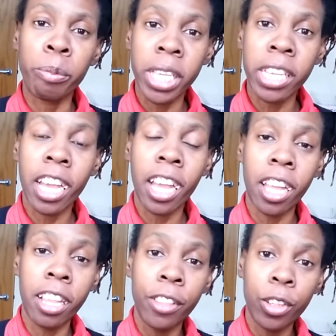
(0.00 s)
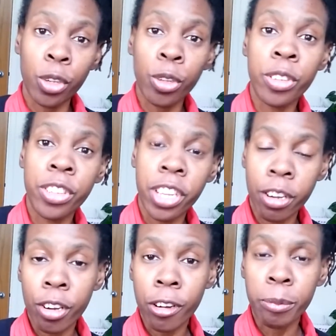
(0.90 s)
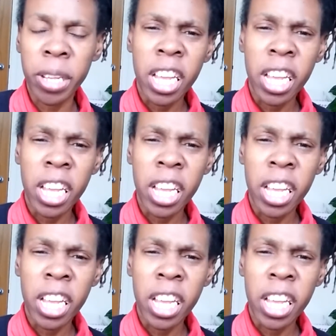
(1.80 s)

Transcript: me and the Tulsi herb.